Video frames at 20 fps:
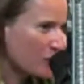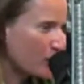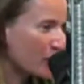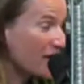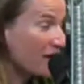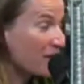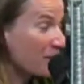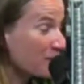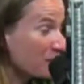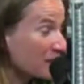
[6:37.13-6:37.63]

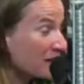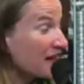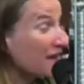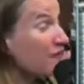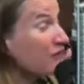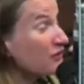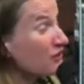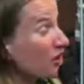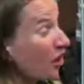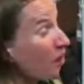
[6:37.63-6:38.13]
we,
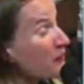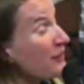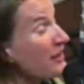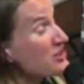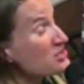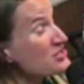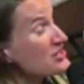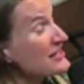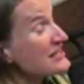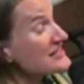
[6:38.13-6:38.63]
believe it or not, we
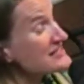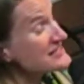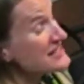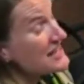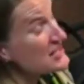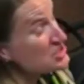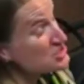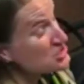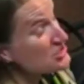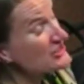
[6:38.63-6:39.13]
actually
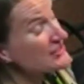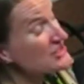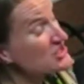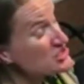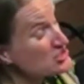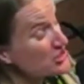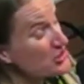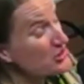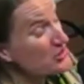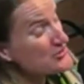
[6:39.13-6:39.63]
intentionally
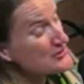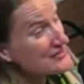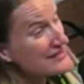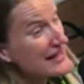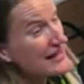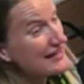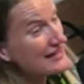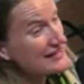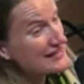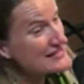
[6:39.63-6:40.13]
chose
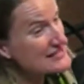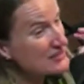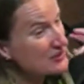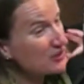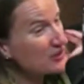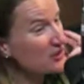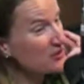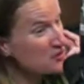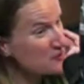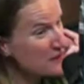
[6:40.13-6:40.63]
that
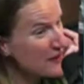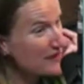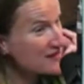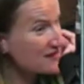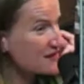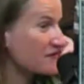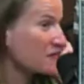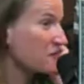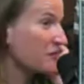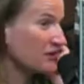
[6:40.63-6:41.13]
interior
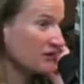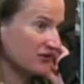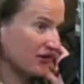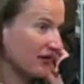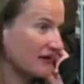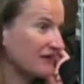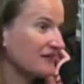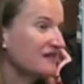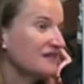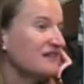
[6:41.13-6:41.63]
space of the
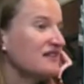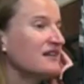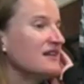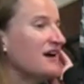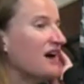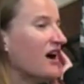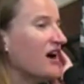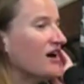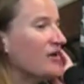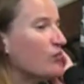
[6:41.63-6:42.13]
building.
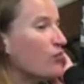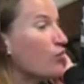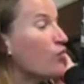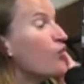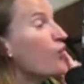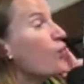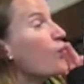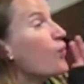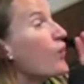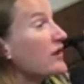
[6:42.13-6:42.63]

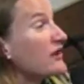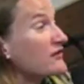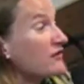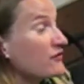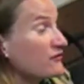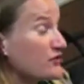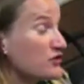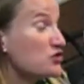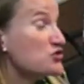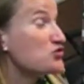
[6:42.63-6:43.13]
One of the
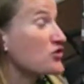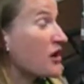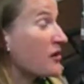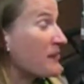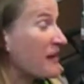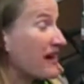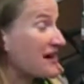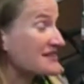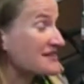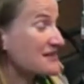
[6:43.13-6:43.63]
few
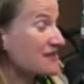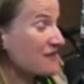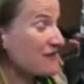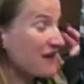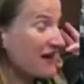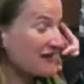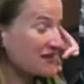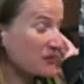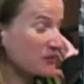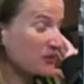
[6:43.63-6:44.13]
drawbacks of the
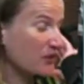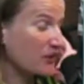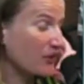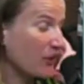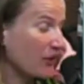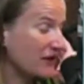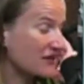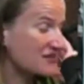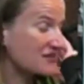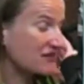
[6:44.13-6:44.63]
fact that we're
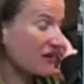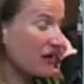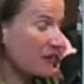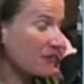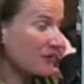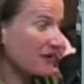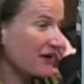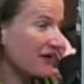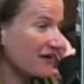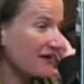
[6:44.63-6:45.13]
growing
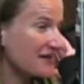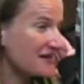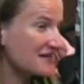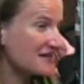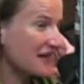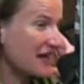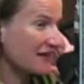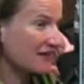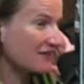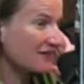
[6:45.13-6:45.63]
tilapia is
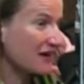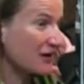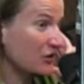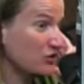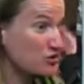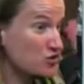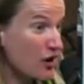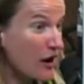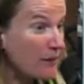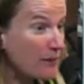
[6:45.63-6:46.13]
that they are
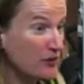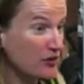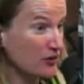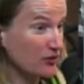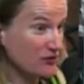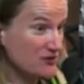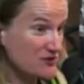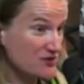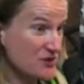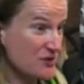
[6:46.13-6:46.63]

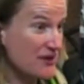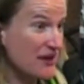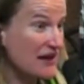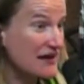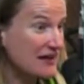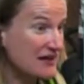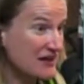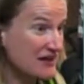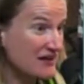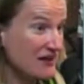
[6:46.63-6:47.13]
tropical, so they
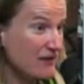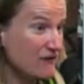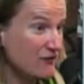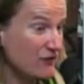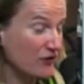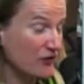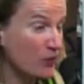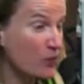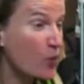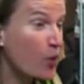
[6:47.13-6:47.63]
need a
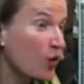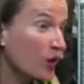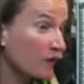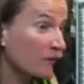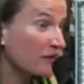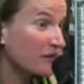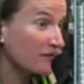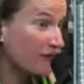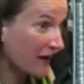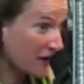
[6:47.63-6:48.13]
very warm
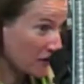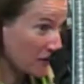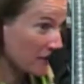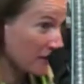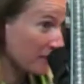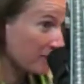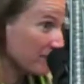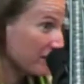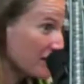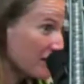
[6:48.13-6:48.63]

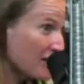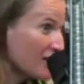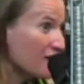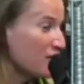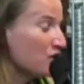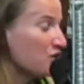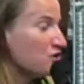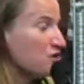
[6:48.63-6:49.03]
environment.